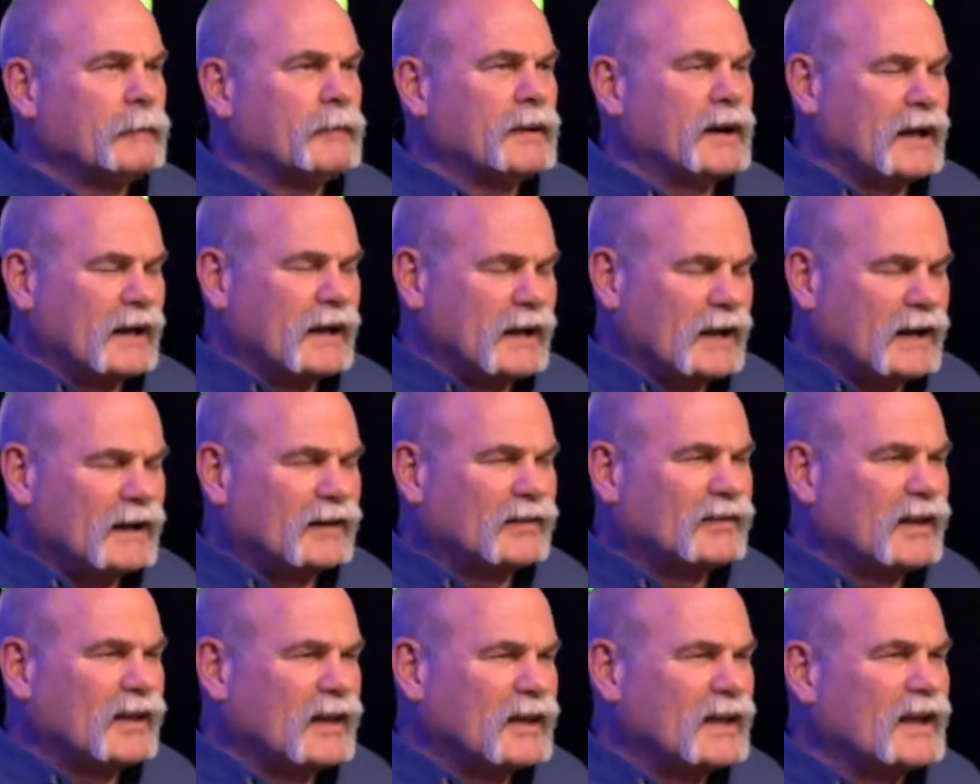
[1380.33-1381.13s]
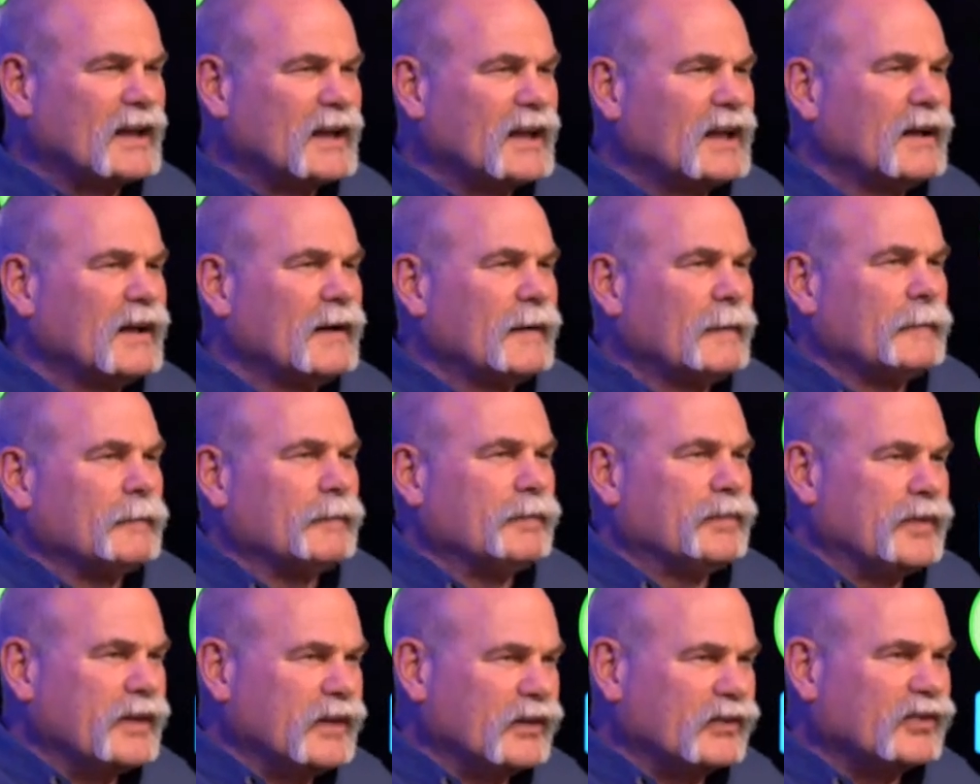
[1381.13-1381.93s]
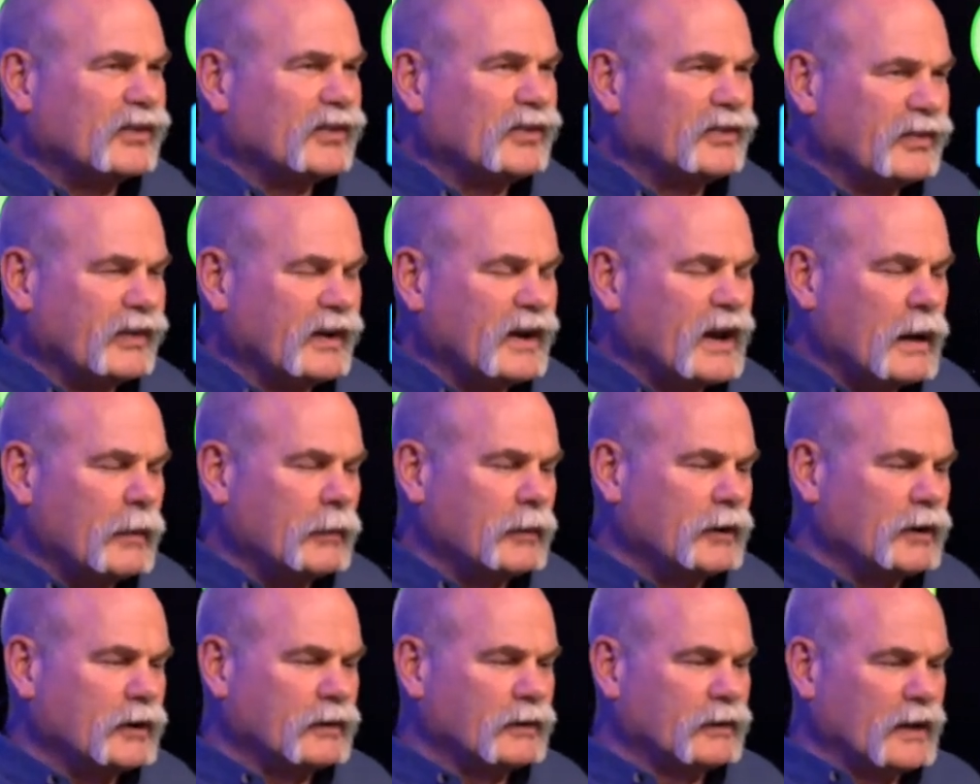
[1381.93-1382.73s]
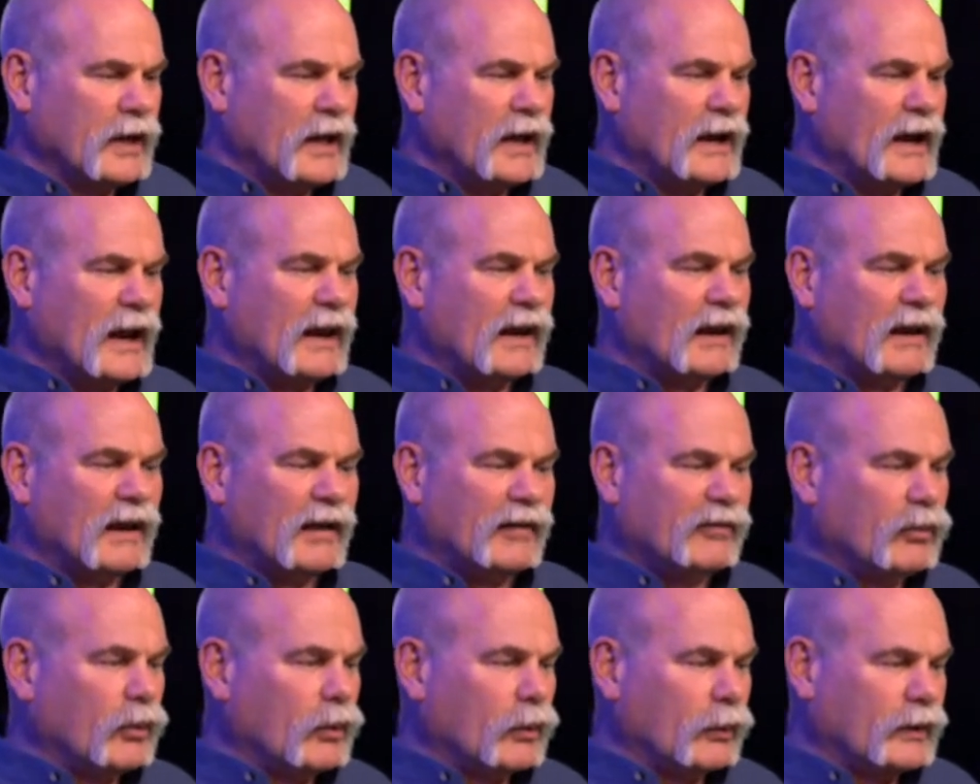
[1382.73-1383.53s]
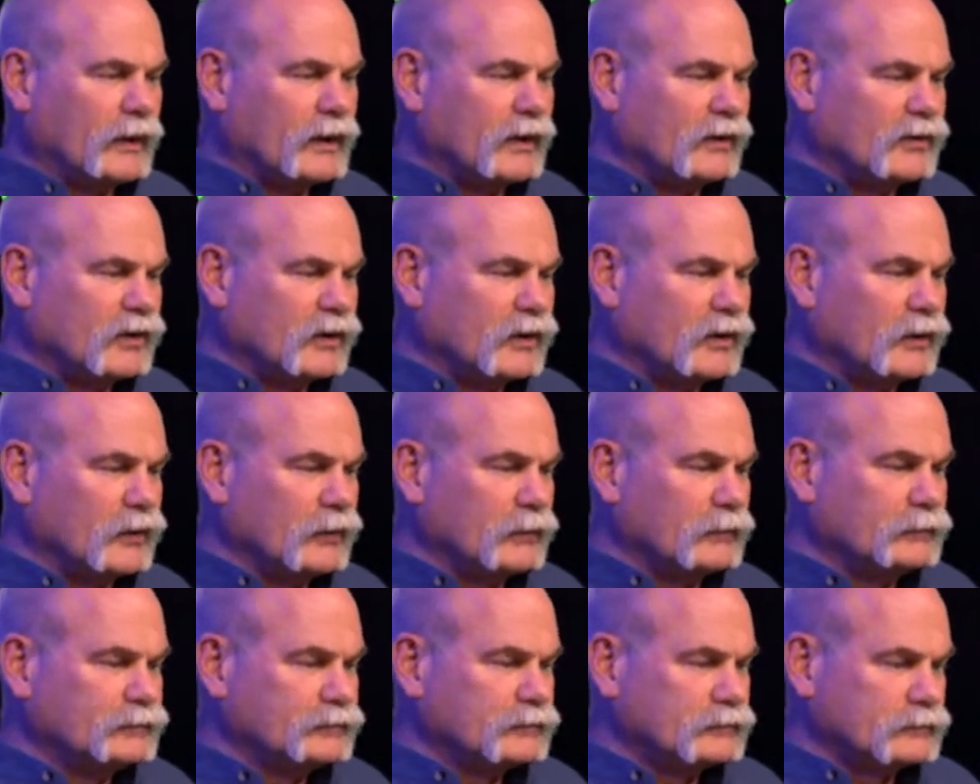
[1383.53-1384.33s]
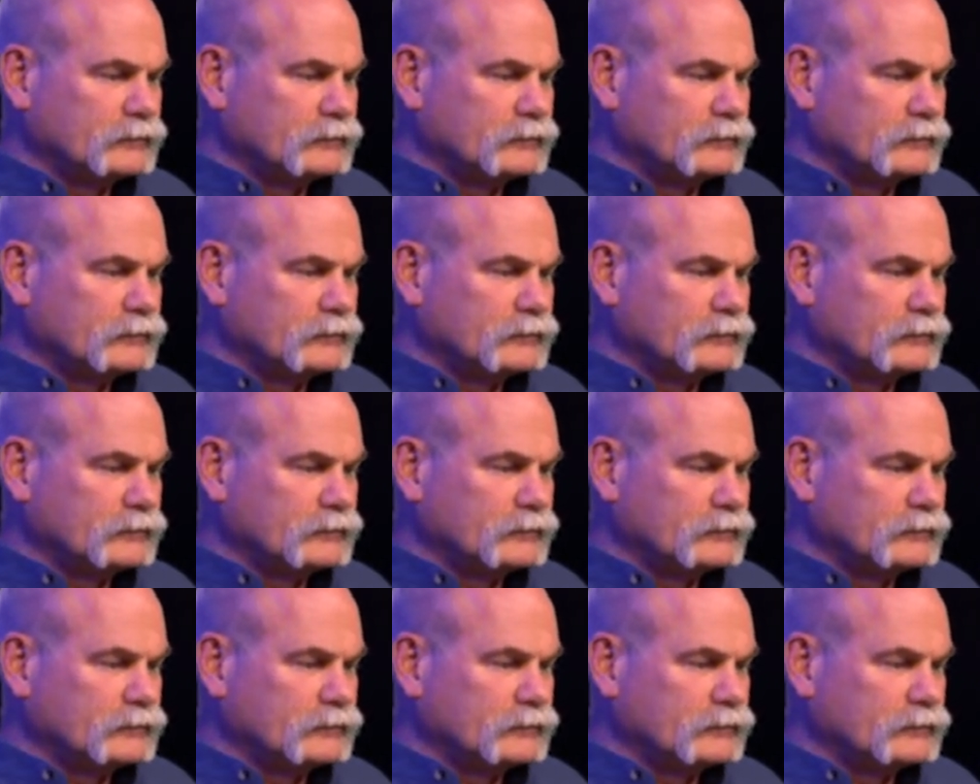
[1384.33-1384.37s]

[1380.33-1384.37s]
But I got to tell you, this is phenomenal. And I love what we get to do.